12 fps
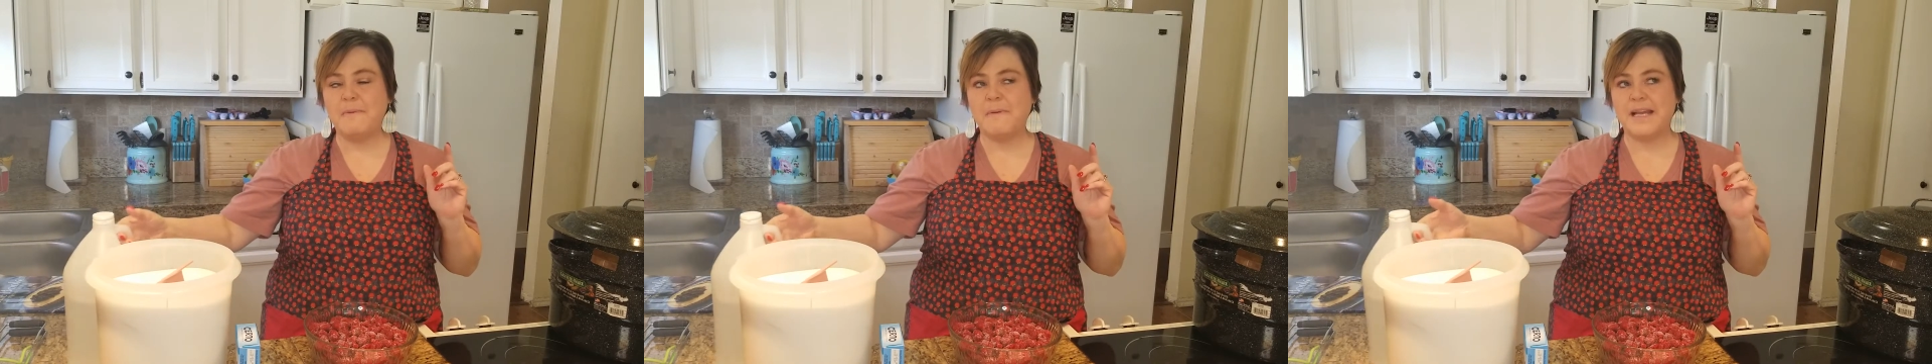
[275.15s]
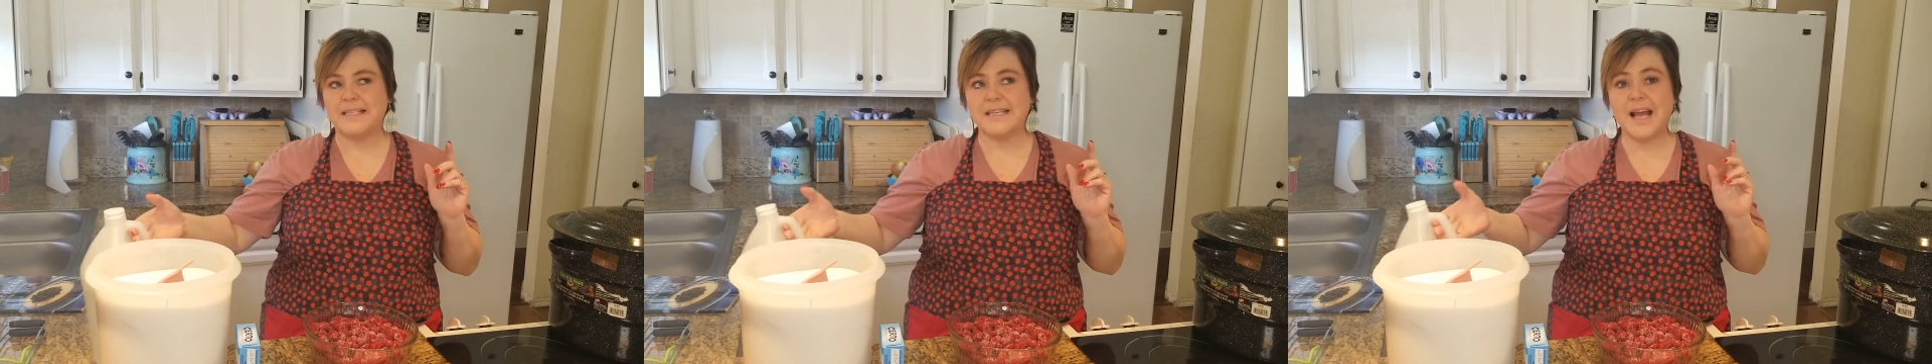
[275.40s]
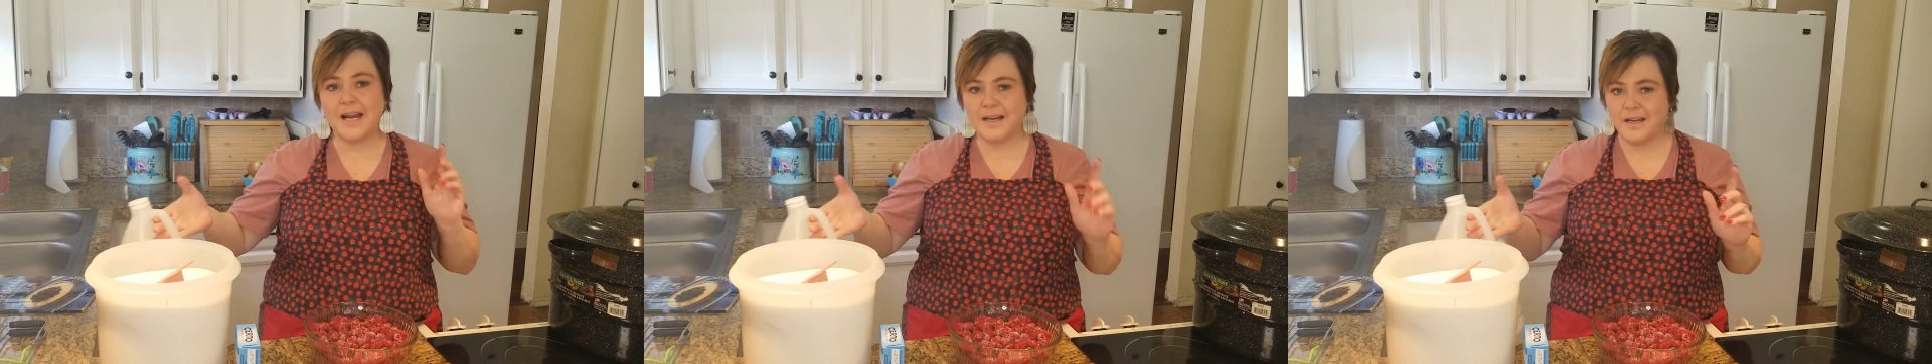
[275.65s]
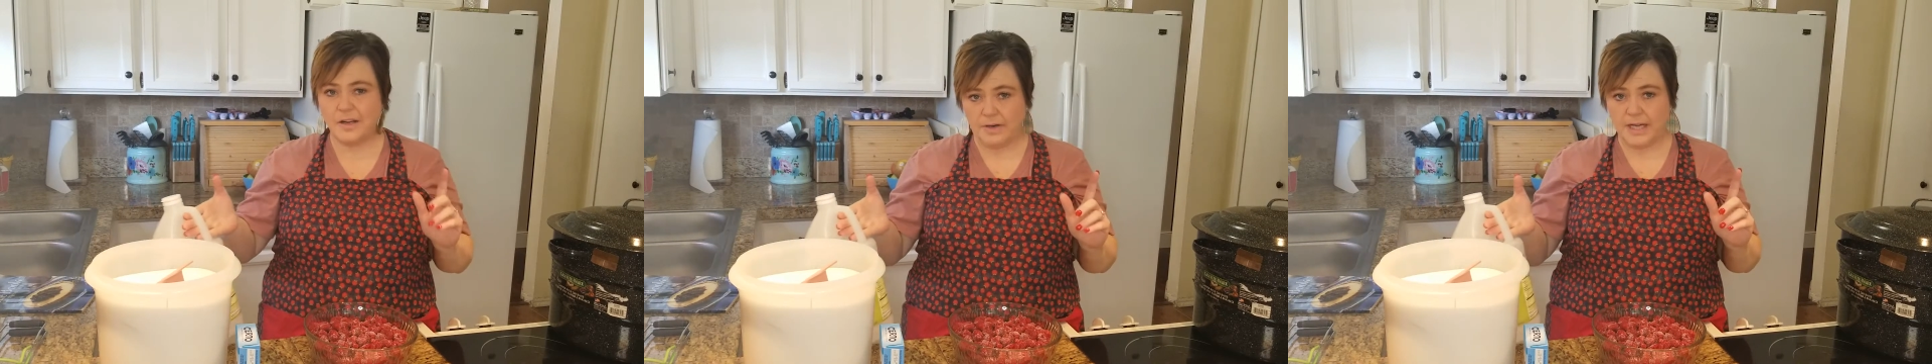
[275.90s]
it's not an
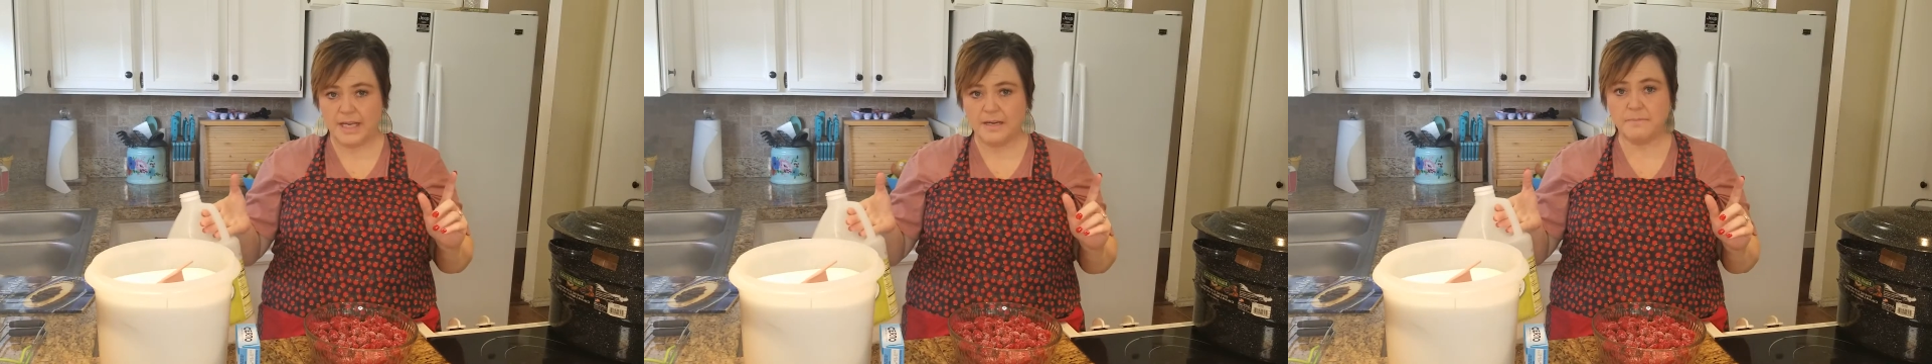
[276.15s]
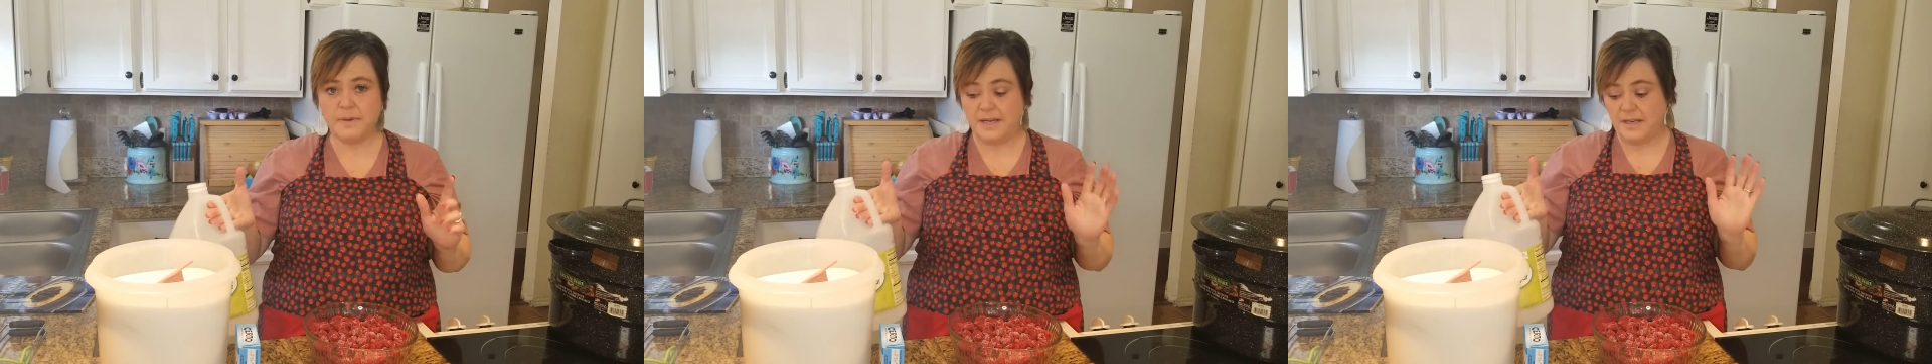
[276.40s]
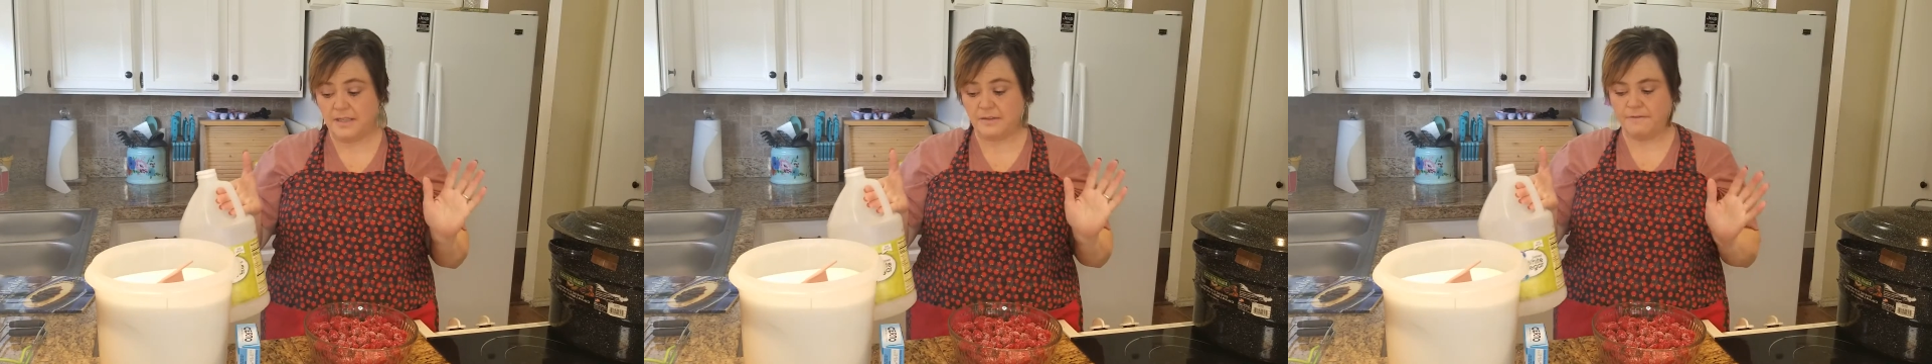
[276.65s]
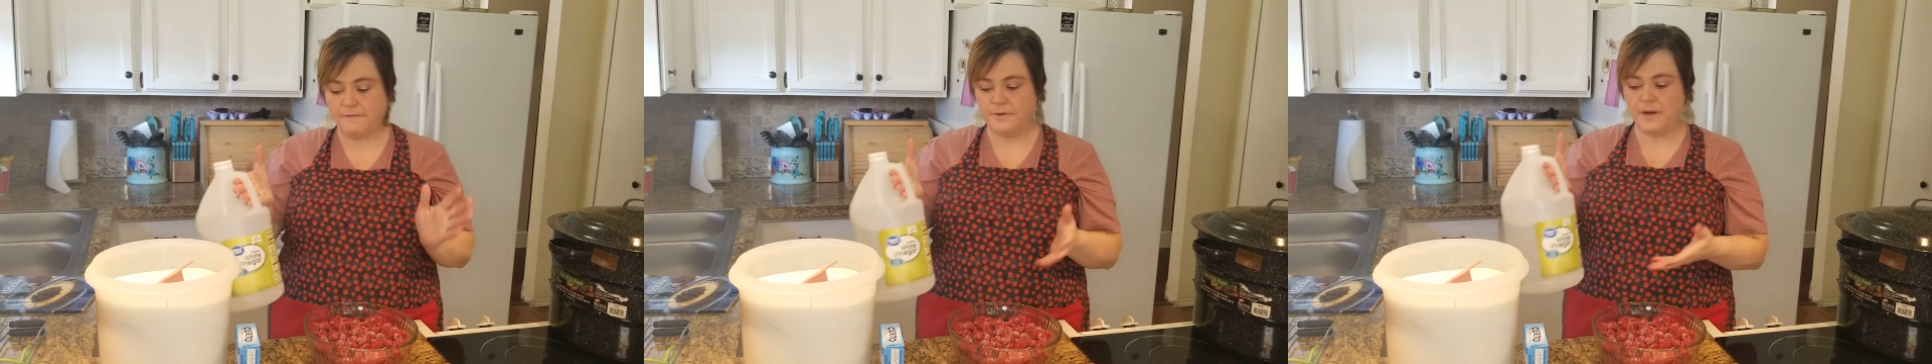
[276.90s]
ingredient, but it is a
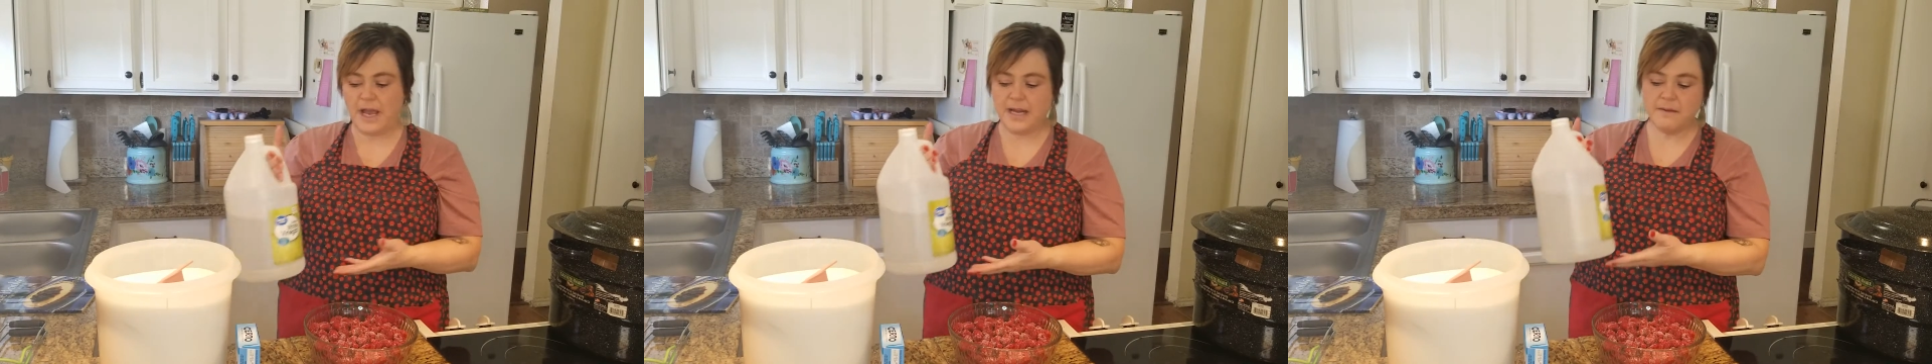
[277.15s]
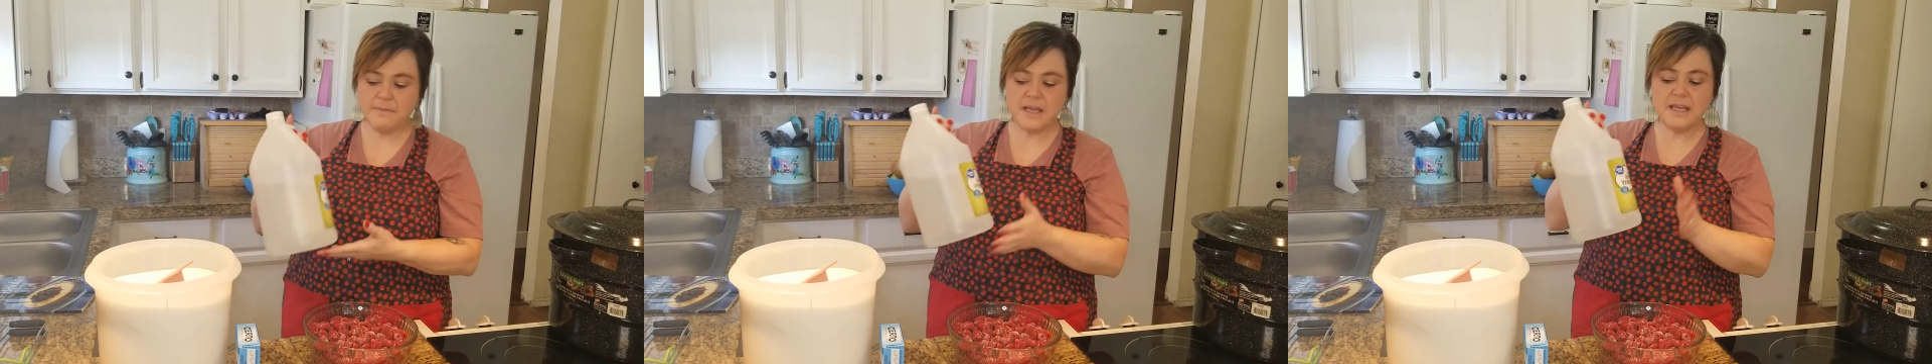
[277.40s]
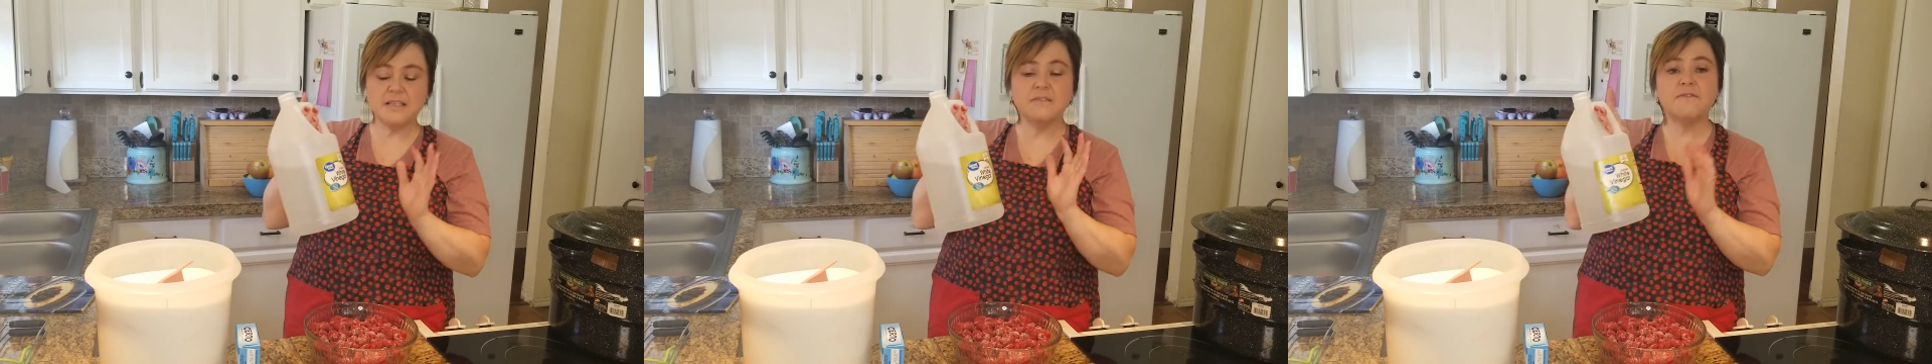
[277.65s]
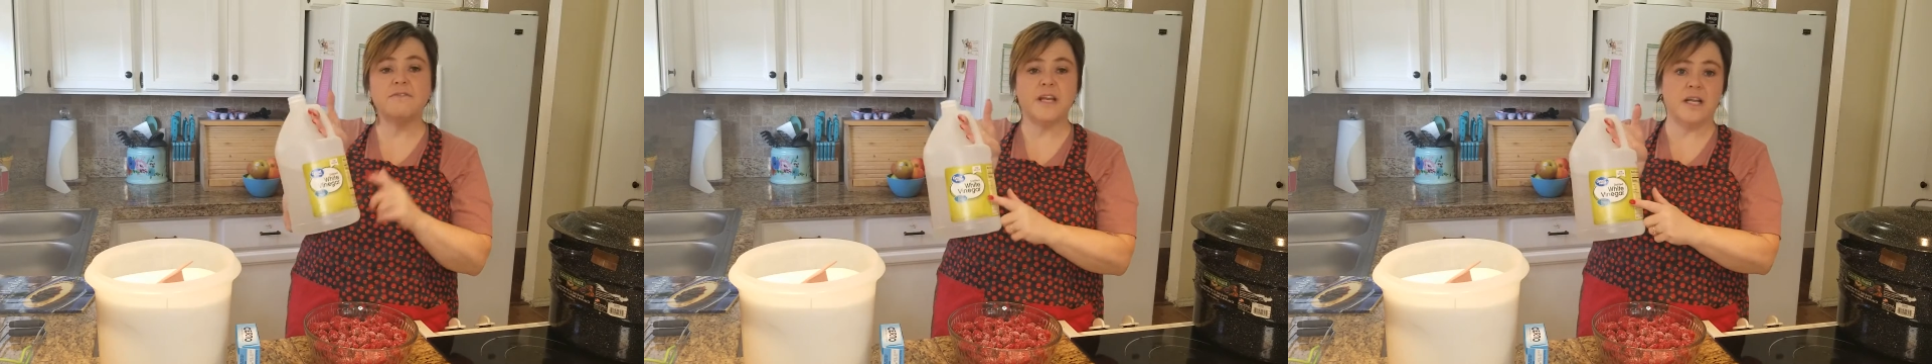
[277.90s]
food item, is
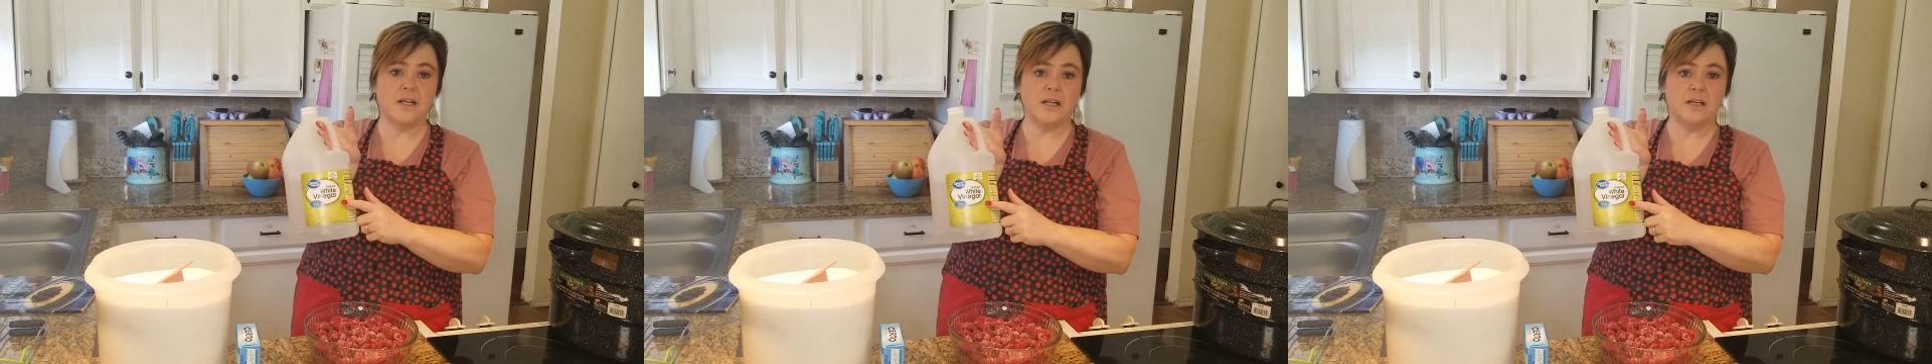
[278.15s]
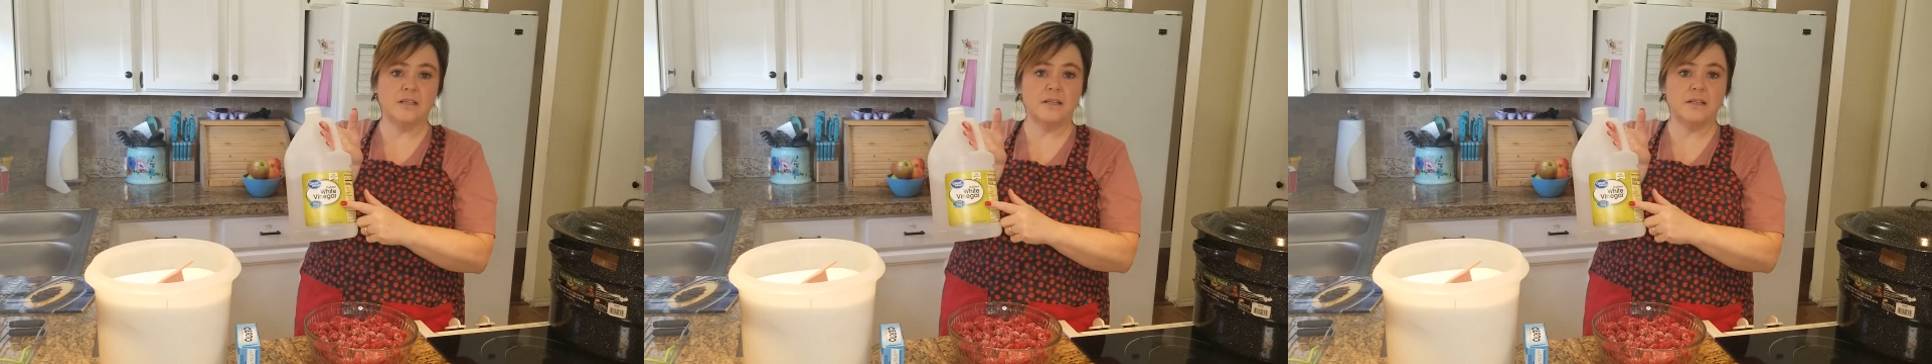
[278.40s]
vinegar.